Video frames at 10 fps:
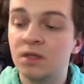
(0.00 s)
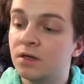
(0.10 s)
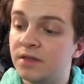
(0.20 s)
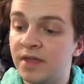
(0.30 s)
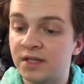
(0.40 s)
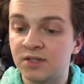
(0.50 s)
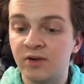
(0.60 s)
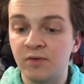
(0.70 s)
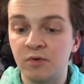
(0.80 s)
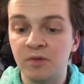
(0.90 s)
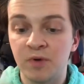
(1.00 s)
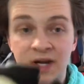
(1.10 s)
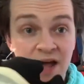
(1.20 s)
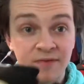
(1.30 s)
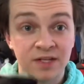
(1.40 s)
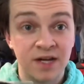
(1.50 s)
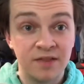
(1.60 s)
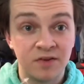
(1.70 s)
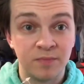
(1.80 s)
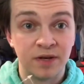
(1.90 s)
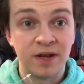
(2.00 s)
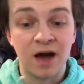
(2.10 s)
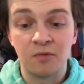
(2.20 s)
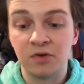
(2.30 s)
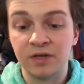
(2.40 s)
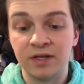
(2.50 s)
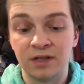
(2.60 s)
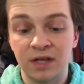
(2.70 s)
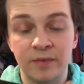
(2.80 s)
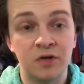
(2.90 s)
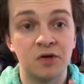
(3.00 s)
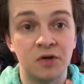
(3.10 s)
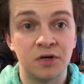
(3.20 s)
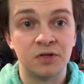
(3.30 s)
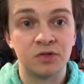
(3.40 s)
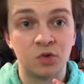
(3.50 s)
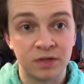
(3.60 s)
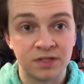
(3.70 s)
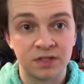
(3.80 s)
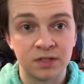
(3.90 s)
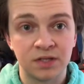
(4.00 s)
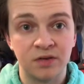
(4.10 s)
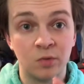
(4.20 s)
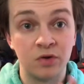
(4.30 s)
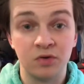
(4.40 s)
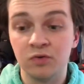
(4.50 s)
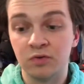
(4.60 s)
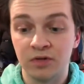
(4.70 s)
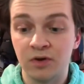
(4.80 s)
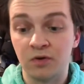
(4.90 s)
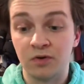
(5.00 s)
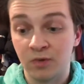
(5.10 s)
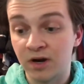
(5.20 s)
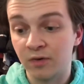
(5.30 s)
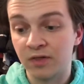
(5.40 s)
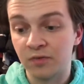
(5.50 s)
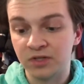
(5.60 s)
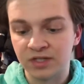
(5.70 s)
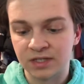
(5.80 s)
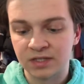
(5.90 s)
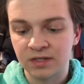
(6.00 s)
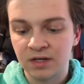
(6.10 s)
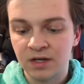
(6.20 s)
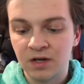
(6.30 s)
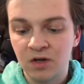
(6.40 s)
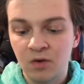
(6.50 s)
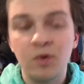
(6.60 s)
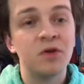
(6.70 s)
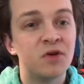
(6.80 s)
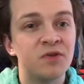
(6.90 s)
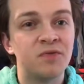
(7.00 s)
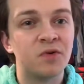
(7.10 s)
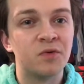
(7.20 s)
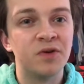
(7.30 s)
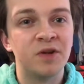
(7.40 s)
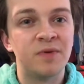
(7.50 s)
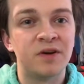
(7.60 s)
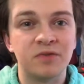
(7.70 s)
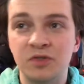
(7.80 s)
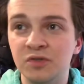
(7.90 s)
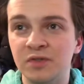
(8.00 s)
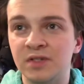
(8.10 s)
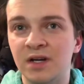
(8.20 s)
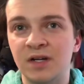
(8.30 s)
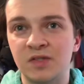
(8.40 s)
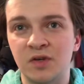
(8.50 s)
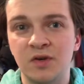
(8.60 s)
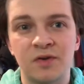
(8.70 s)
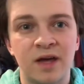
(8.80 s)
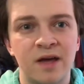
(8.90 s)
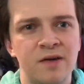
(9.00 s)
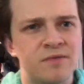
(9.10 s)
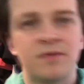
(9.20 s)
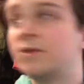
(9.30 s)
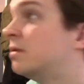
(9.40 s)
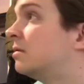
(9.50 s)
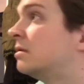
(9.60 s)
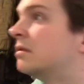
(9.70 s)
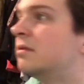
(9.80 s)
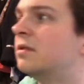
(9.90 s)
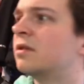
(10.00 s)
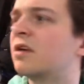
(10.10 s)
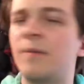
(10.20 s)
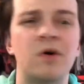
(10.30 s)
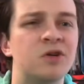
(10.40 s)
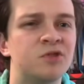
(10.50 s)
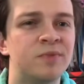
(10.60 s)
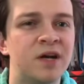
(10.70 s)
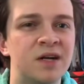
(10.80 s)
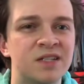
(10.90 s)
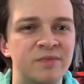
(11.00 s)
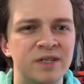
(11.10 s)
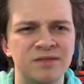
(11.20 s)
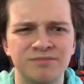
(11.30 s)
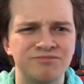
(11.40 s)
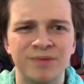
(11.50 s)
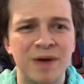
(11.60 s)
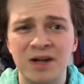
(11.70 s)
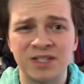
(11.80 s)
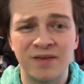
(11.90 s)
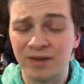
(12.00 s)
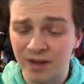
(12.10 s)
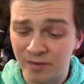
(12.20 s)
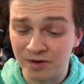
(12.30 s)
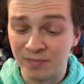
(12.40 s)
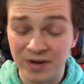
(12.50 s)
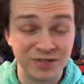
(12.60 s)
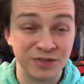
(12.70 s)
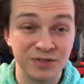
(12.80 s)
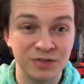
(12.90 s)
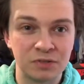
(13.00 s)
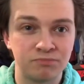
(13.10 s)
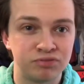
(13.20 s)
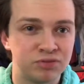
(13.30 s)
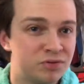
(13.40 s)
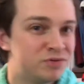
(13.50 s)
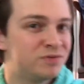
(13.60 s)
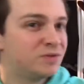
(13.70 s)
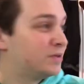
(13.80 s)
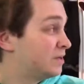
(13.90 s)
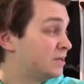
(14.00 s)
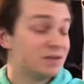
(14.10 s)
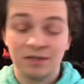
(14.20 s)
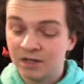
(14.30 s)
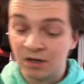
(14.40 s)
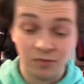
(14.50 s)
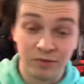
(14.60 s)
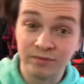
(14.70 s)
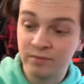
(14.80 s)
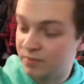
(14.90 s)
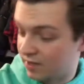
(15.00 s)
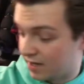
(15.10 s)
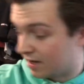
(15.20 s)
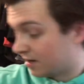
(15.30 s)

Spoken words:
that's going to really bring an outfit together, but not really limit your choices in what you can wear it with, which is what you're looking for really in a pair of shoes. So you don't have a couple hundred pairs. I mean, imagine having a couple hundred pairs of shoes. Wouldn't, yeah.